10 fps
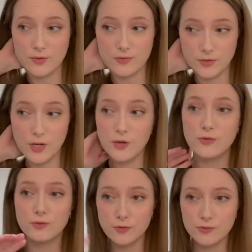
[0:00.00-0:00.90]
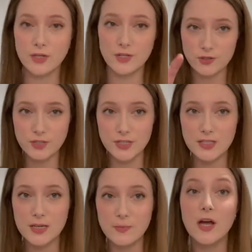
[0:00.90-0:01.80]
local countries,
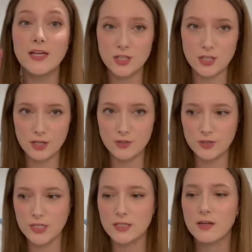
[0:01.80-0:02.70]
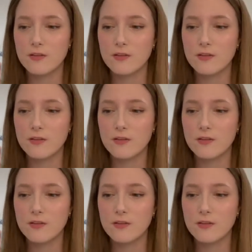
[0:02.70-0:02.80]
near Asian countries